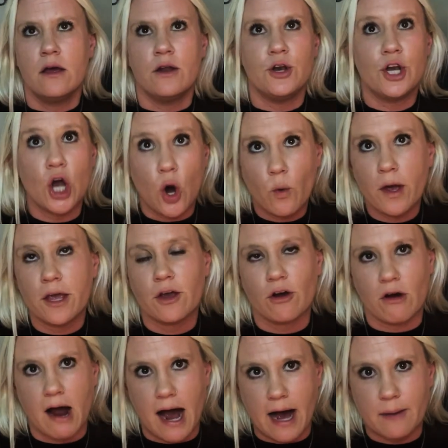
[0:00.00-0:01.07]
knowing
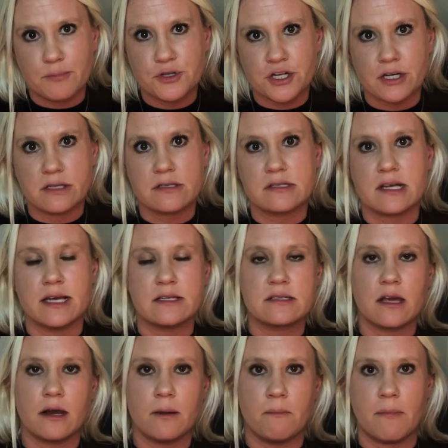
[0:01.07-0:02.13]
your options is
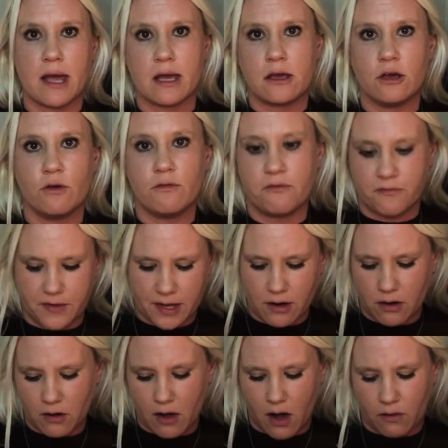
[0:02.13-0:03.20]
going to make you
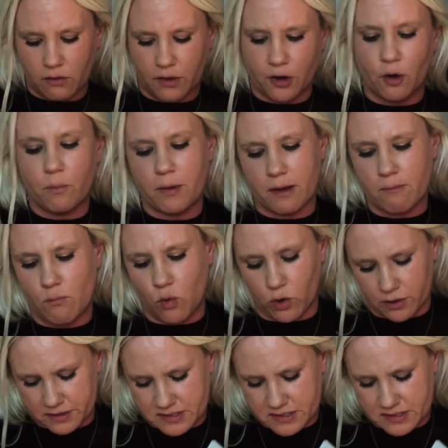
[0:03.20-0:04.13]
feel a little bit more